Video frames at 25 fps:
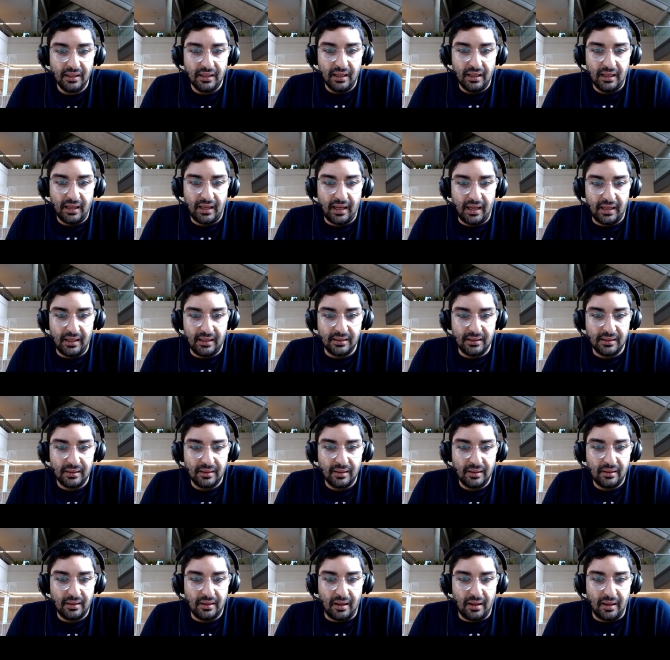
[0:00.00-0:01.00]
And
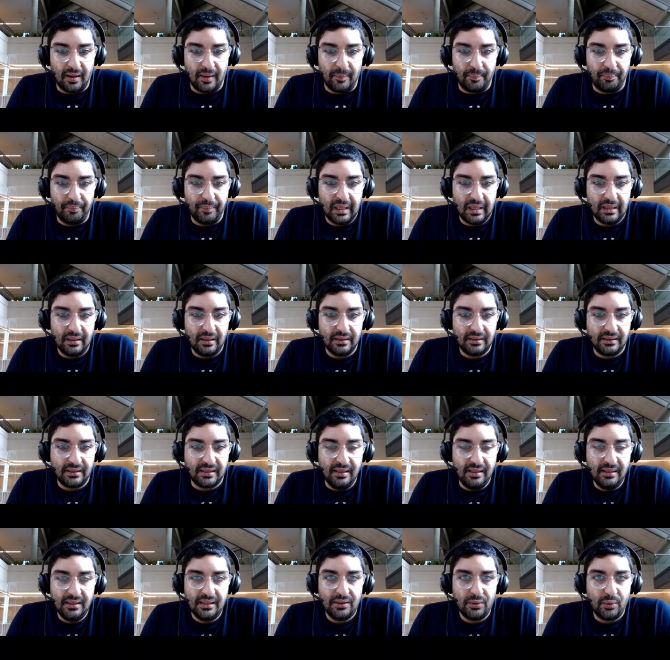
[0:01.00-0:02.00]

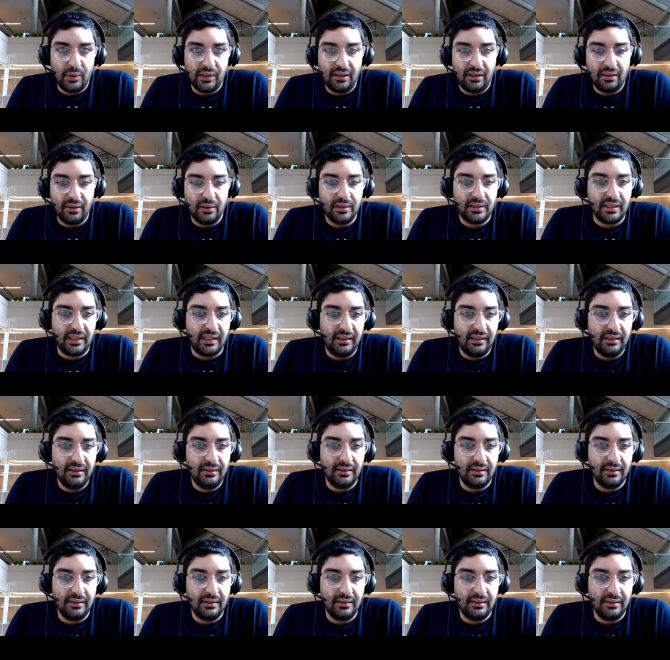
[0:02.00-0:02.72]
since 2013,